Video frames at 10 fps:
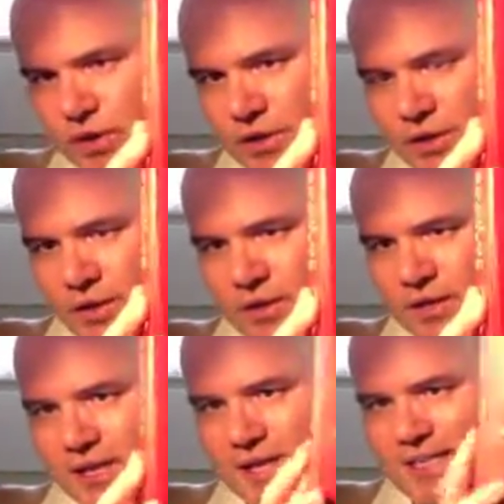The Healing
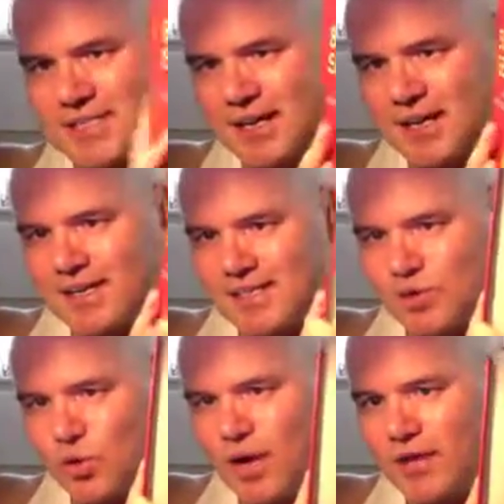Sun. It's quite a
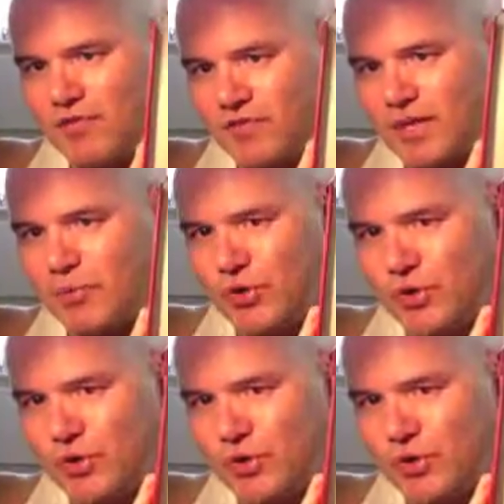thick book.